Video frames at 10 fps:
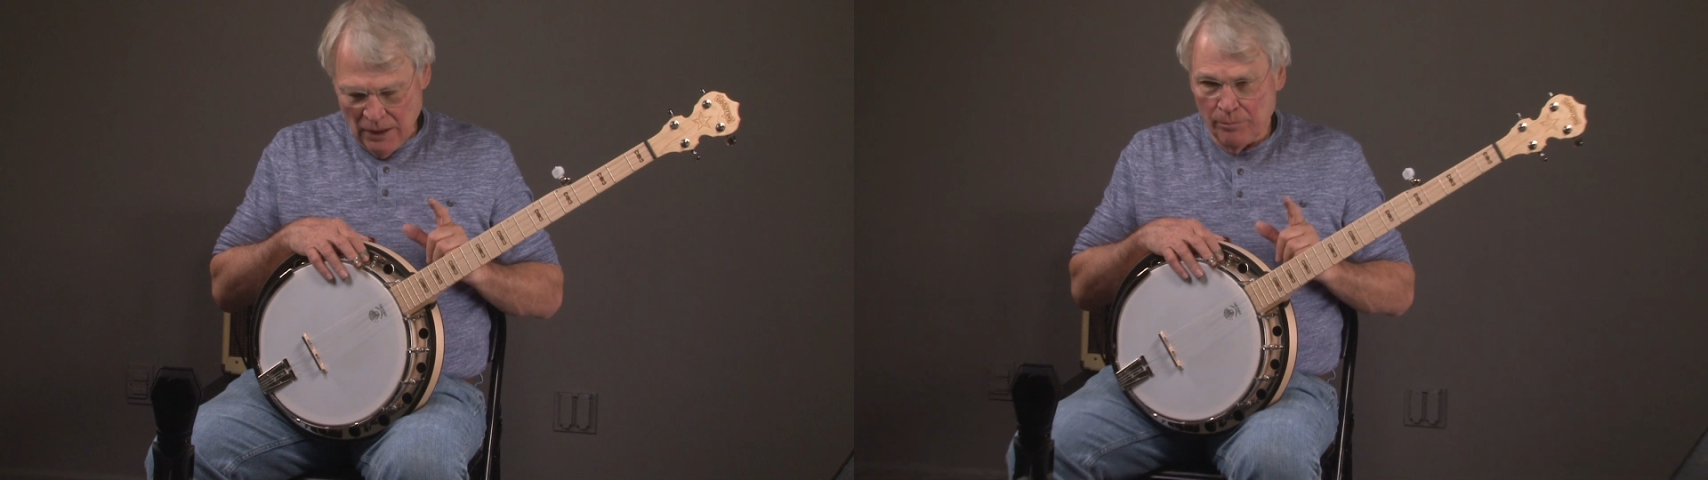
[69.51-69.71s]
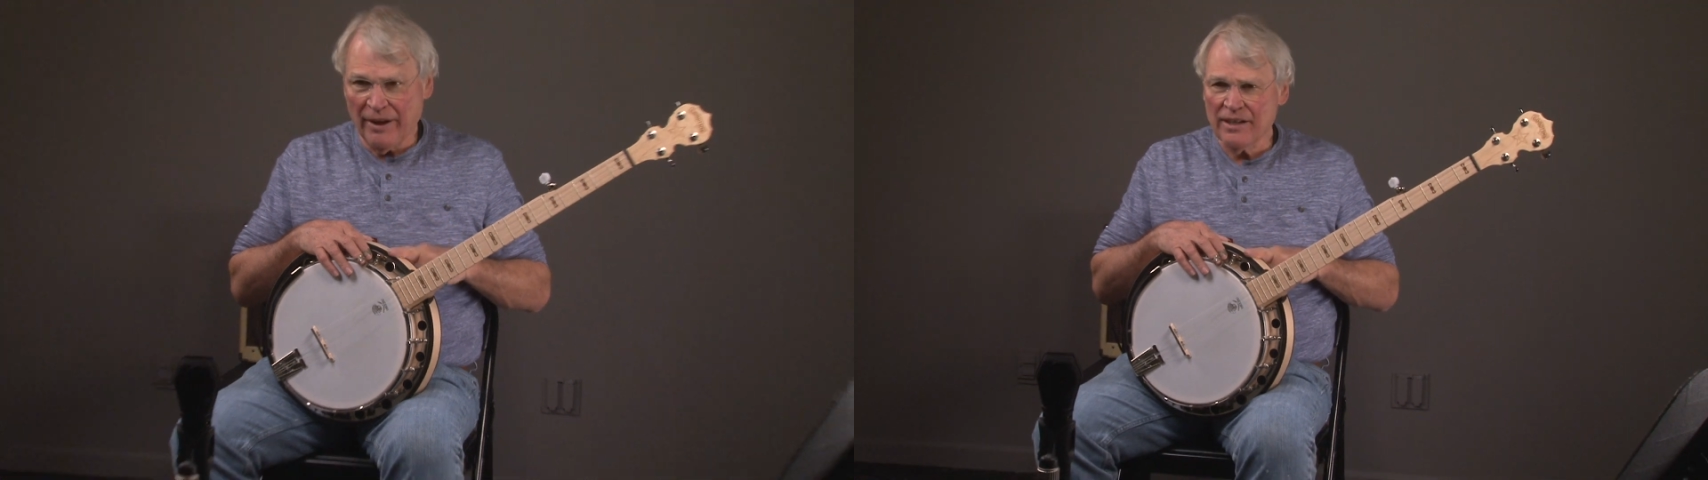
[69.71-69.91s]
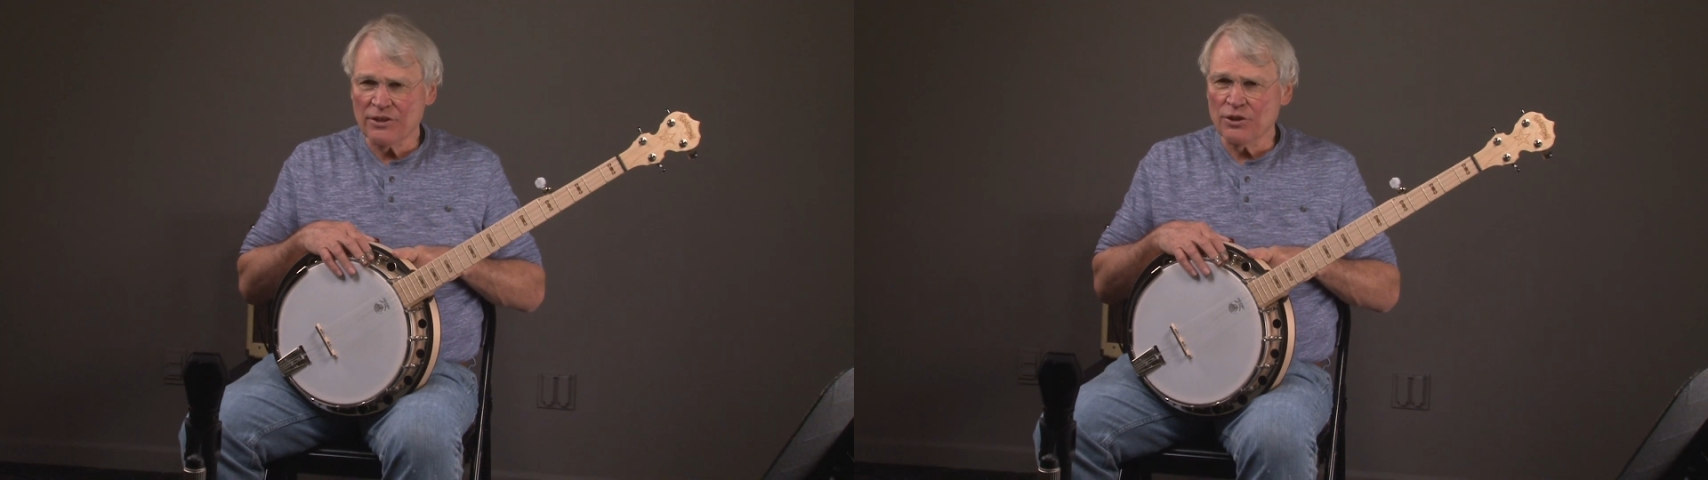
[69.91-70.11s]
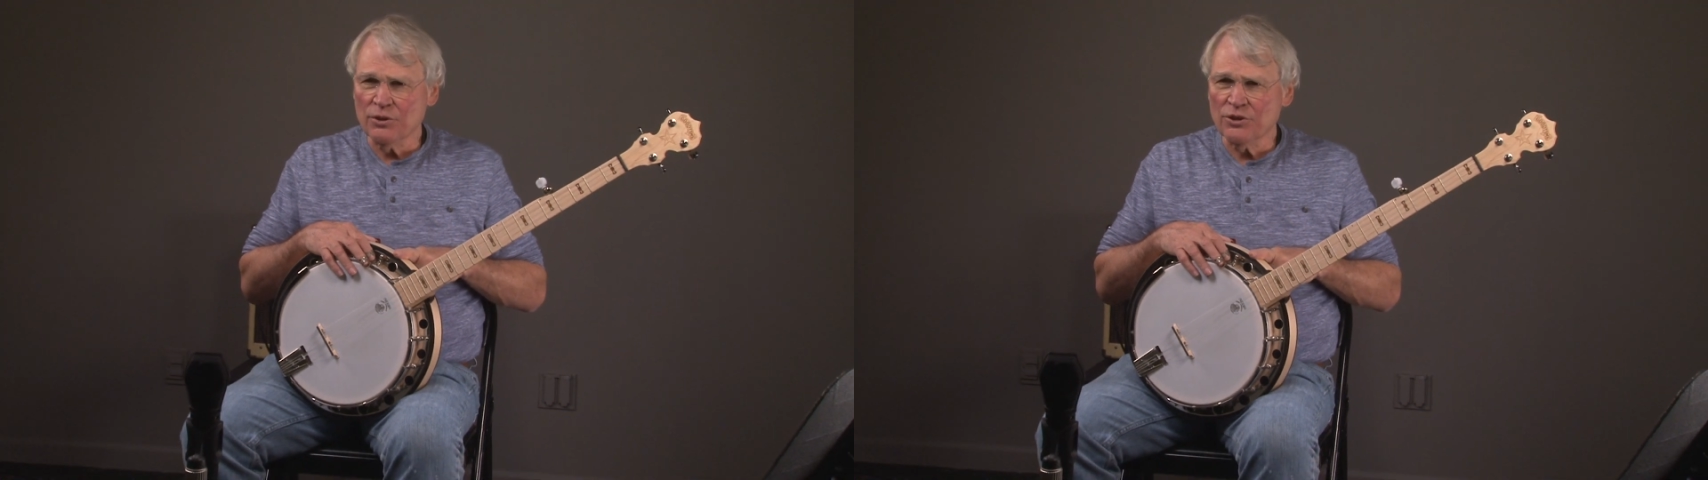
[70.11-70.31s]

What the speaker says: banjo